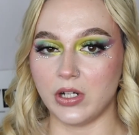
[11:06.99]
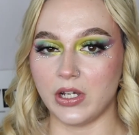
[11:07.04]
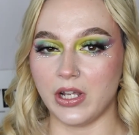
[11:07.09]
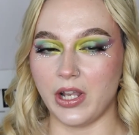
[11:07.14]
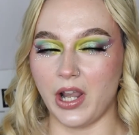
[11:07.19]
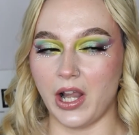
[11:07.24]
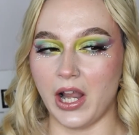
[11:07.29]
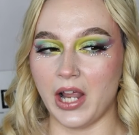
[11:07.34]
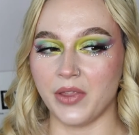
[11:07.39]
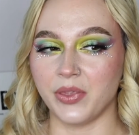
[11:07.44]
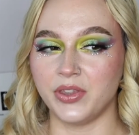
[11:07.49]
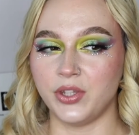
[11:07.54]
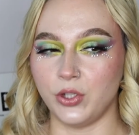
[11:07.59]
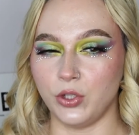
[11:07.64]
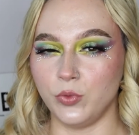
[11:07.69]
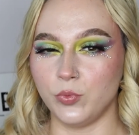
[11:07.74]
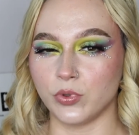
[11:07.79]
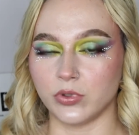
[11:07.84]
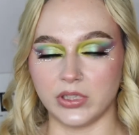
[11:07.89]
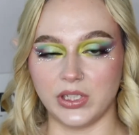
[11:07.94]
I
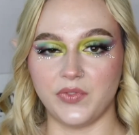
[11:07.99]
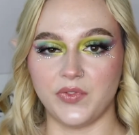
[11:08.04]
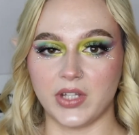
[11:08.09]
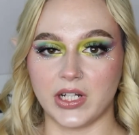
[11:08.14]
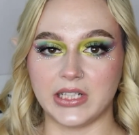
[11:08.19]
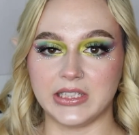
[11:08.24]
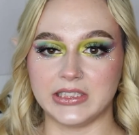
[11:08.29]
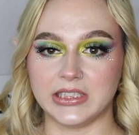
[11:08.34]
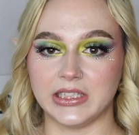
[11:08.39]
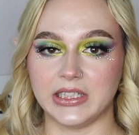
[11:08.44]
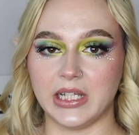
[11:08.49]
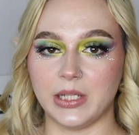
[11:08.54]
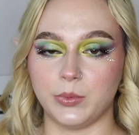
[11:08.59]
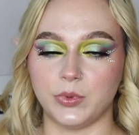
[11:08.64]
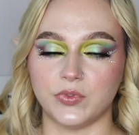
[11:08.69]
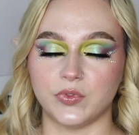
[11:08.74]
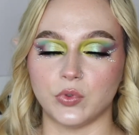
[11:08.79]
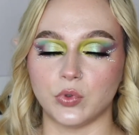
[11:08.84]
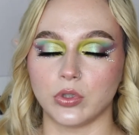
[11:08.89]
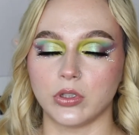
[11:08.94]
do believe that I said that
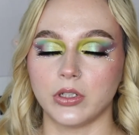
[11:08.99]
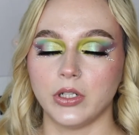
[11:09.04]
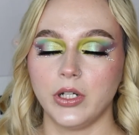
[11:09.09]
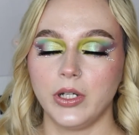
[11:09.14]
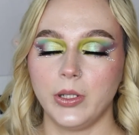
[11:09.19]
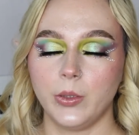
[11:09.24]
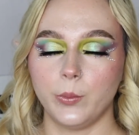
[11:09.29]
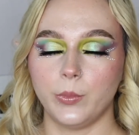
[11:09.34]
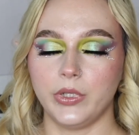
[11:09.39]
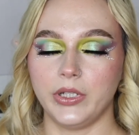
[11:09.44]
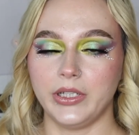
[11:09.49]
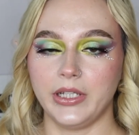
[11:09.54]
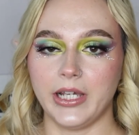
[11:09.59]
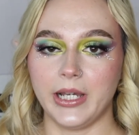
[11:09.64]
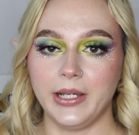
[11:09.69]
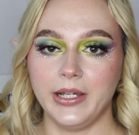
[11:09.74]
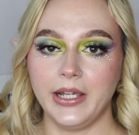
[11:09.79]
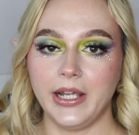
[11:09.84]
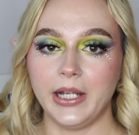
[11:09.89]
before, but yeah.